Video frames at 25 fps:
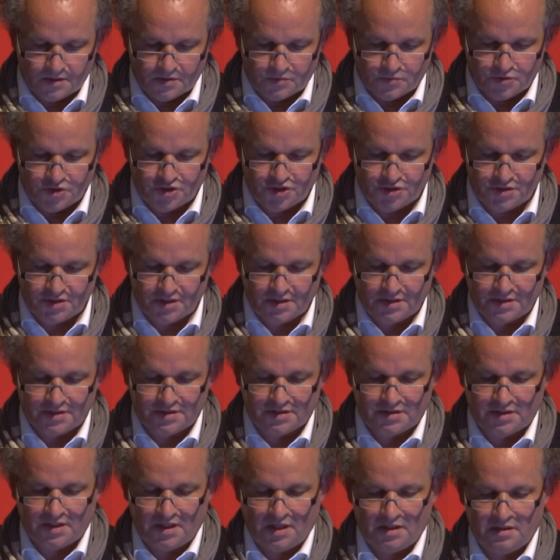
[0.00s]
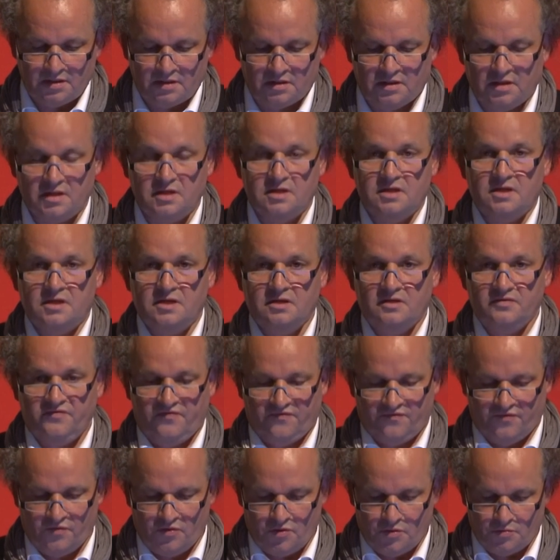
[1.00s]
we should understand the
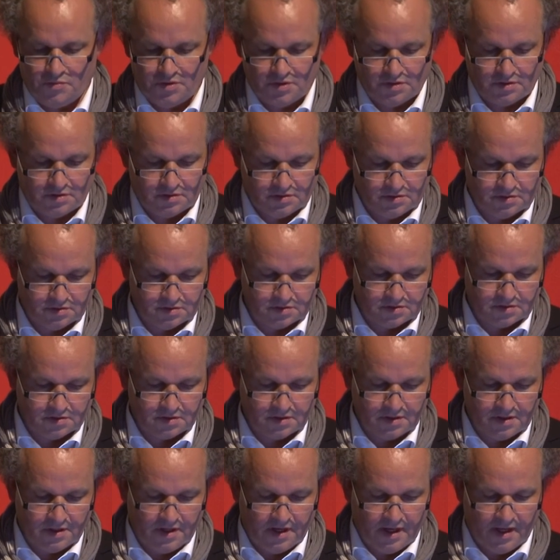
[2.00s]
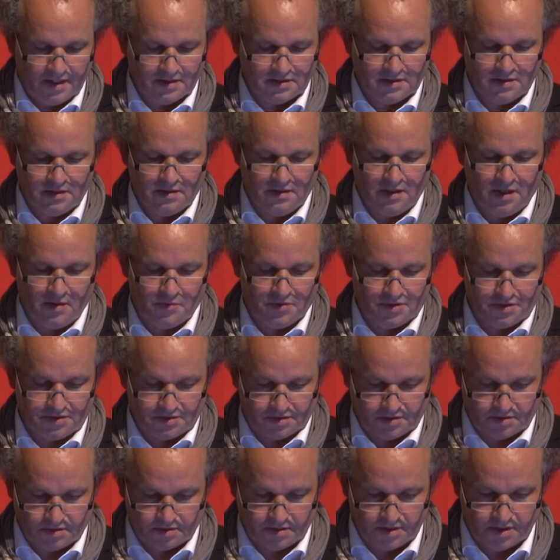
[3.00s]
informal as a
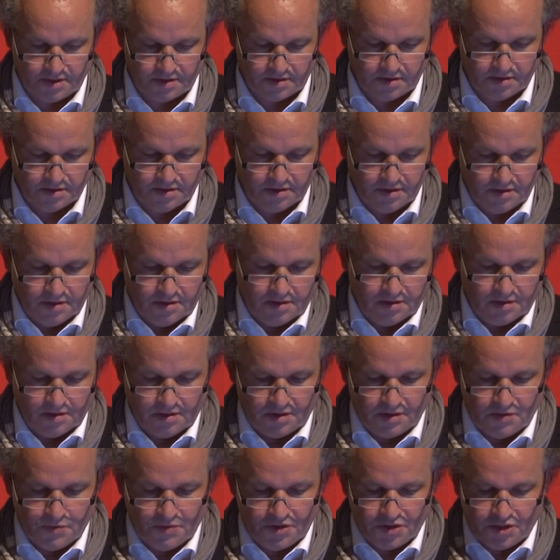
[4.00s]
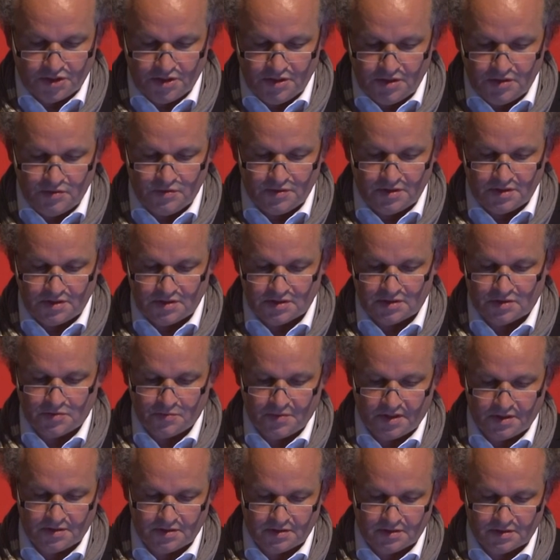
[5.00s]
laboratory in which new
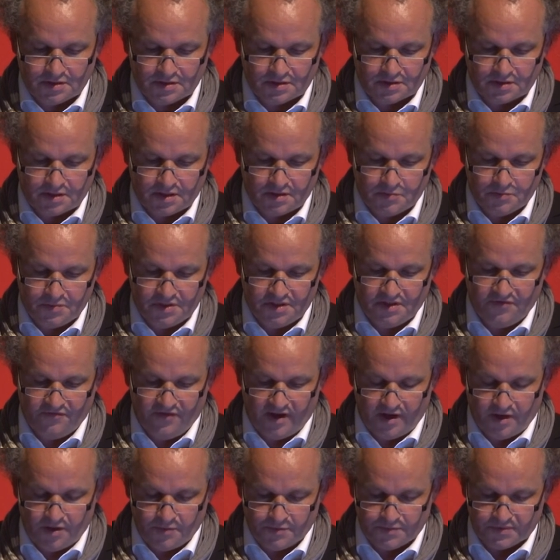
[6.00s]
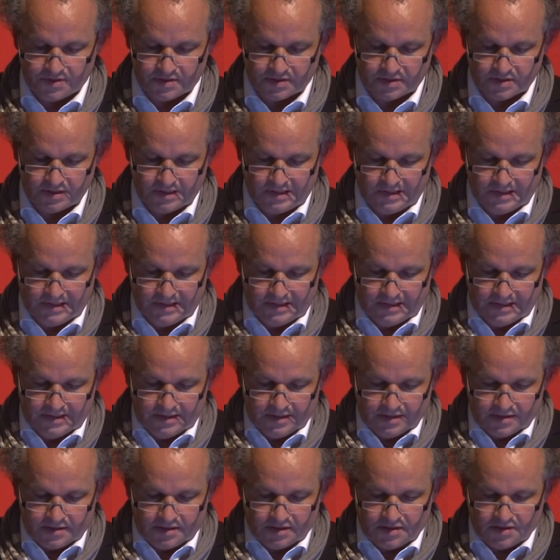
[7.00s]
instruments can be developed
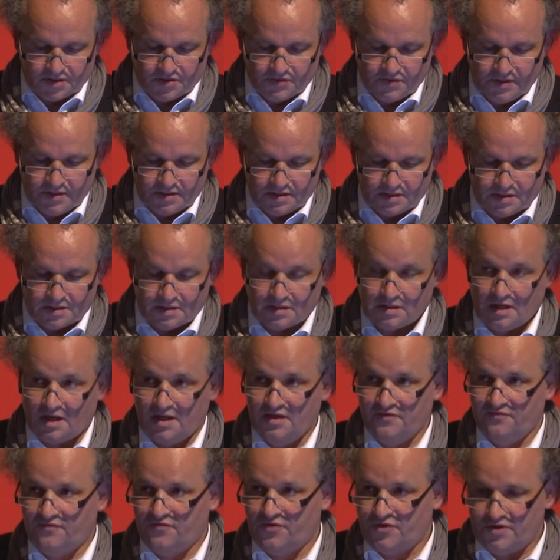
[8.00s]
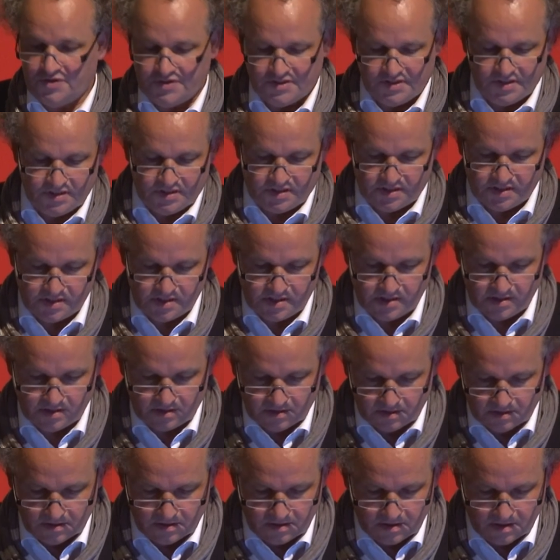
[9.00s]
that treat diversity
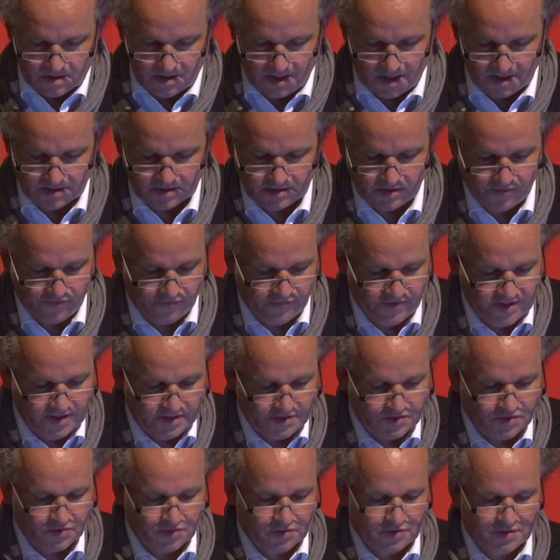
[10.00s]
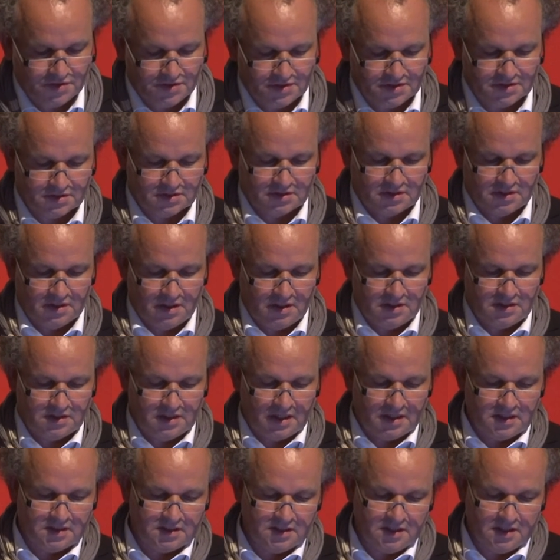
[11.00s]
as a resource and
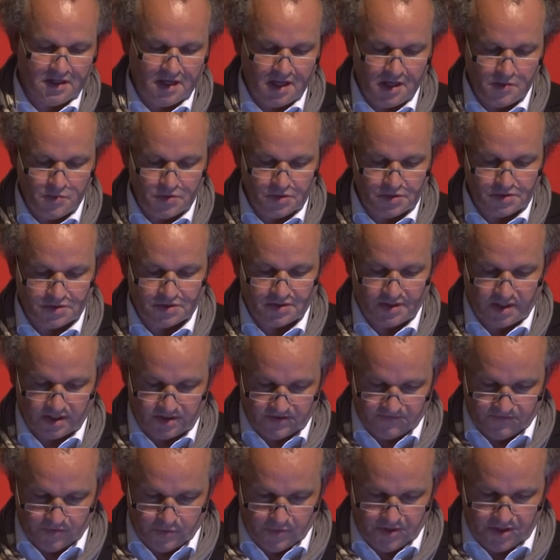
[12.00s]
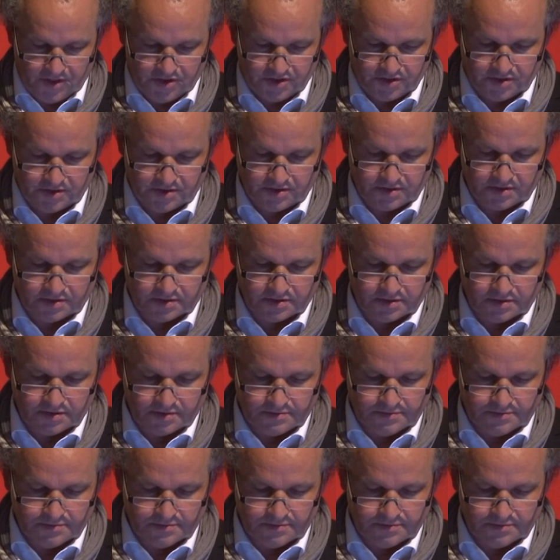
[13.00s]
that enable transformations.